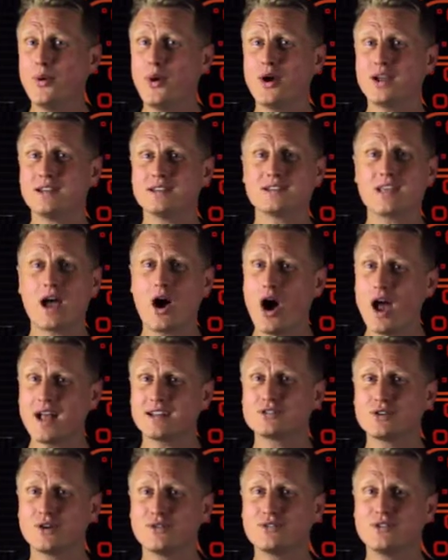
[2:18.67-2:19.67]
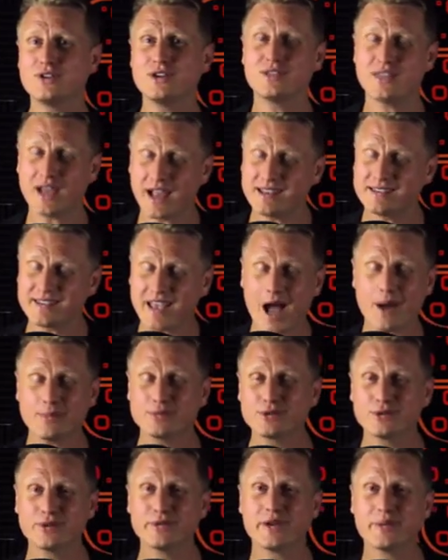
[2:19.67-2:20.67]
points, hats off to you. That is
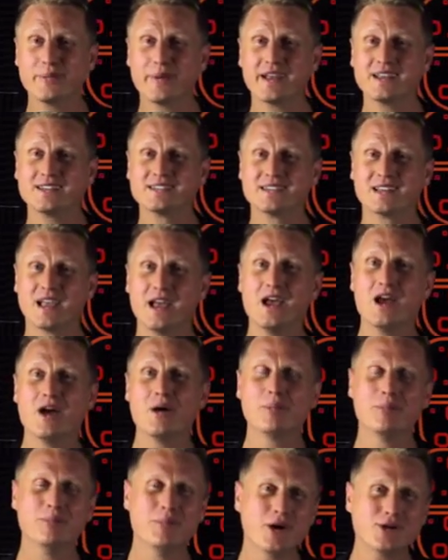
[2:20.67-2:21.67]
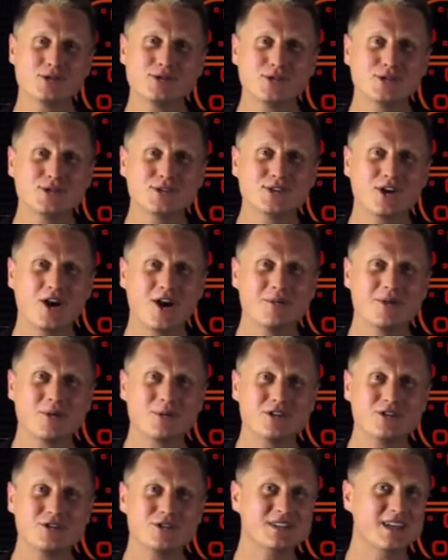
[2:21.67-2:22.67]
absolutely amazing. Most of the time then
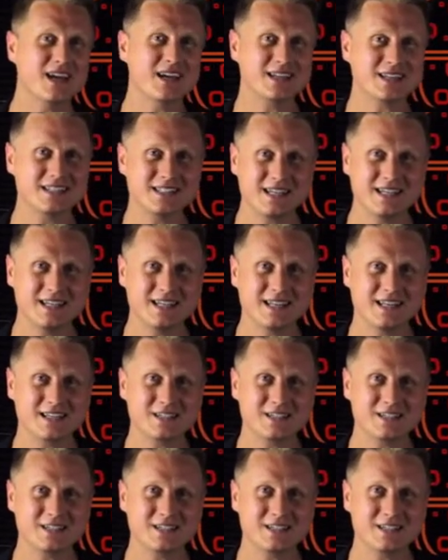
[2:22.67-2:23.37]
when you start exceeding